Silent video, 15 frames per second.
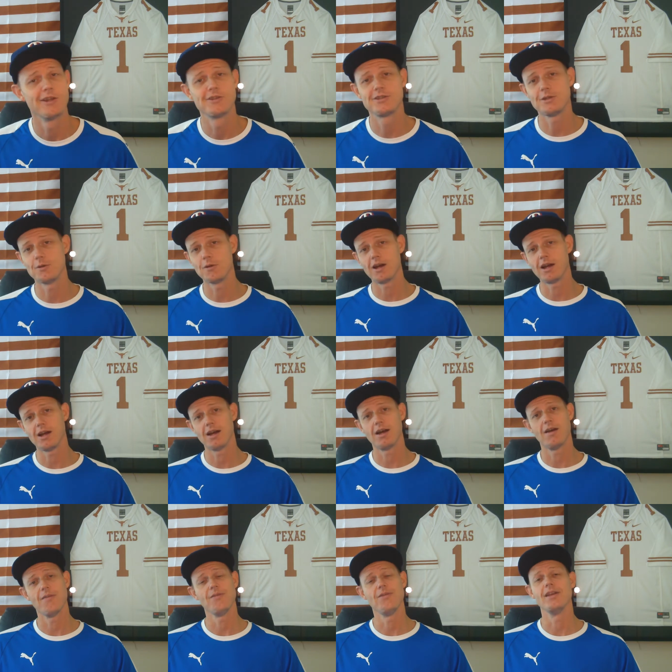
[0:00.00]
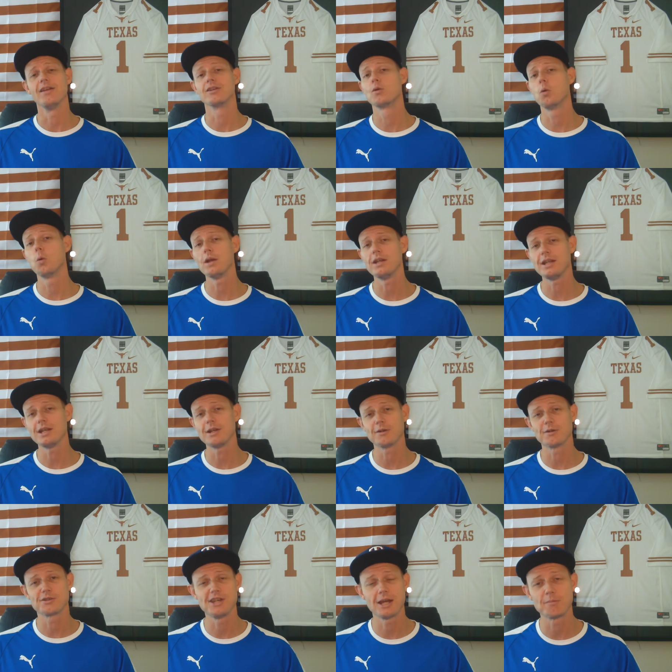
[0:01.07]
to the Quinn
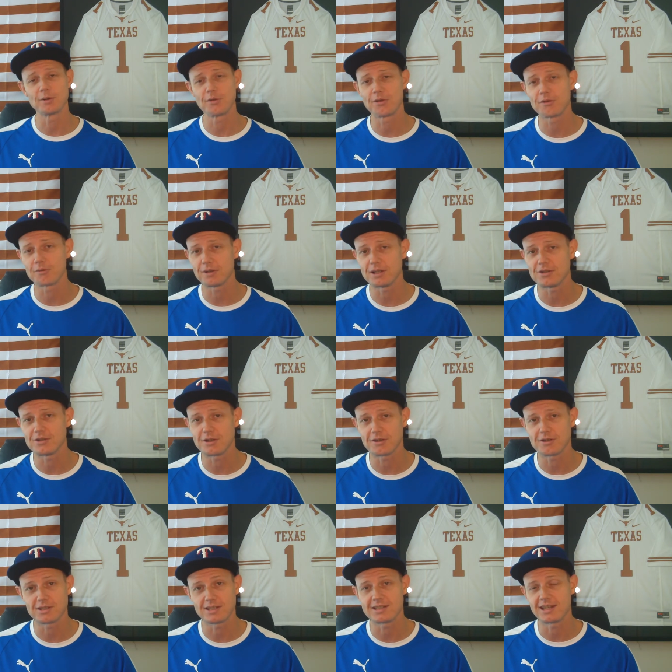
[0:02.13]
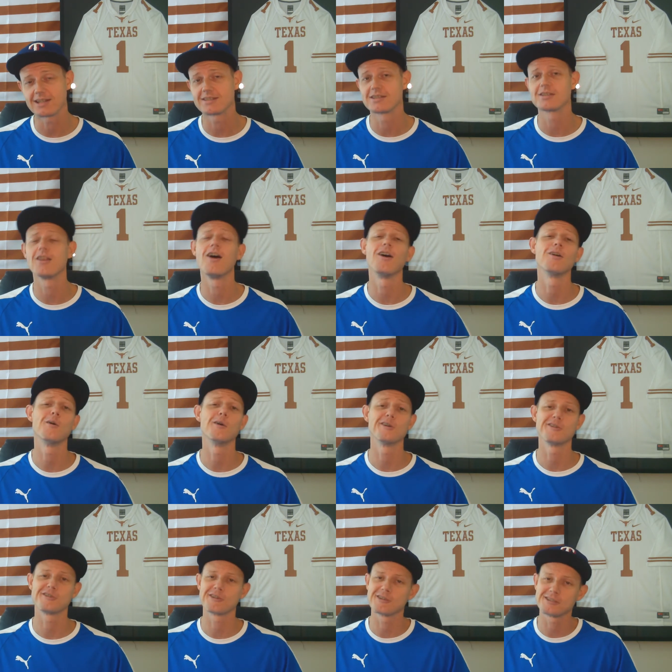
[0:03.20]
Ewers number 3 jersey, Texas
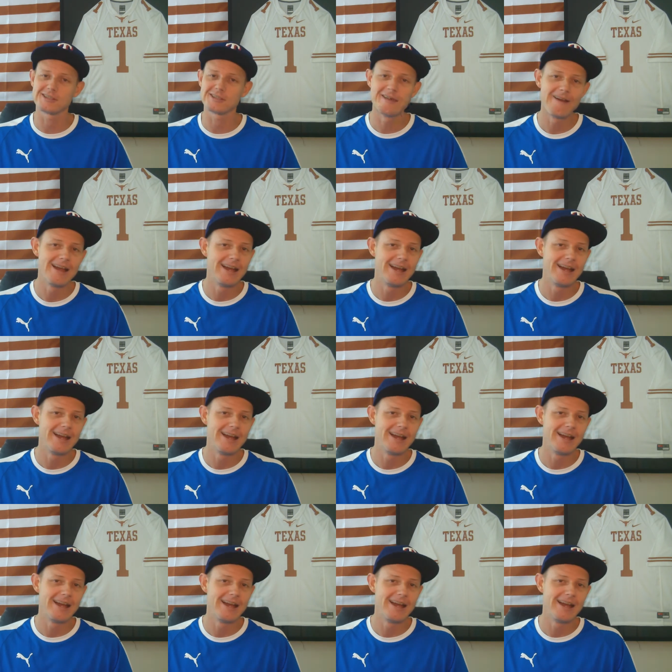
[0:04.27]
Longhorn jersey,